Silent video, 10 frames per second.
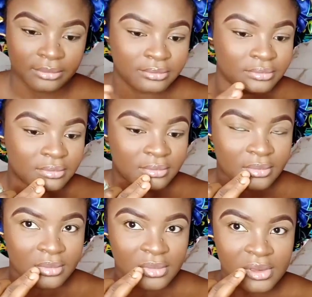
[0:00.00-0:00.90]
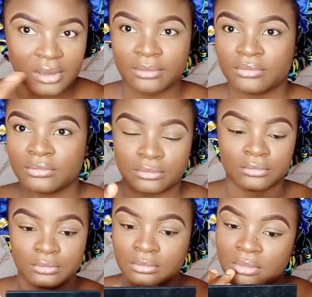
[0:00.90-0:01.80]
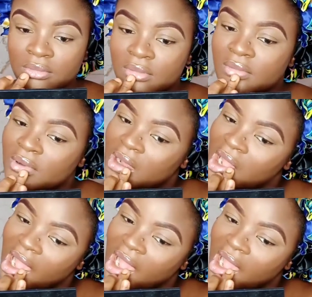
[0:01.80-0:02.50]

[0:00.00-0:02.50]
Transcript: If not, it is going to ruin this nude lips.